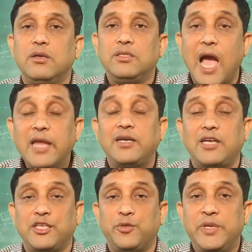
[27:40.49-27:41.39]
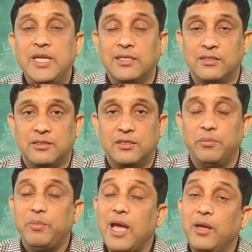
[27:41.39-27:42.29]
direct experience
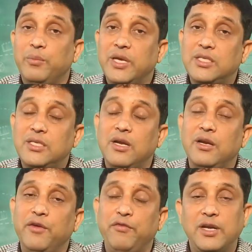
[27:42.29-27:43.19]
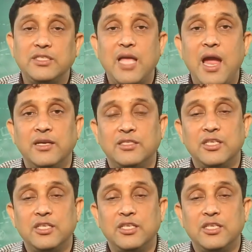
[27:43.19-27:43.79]
by visiting different sites.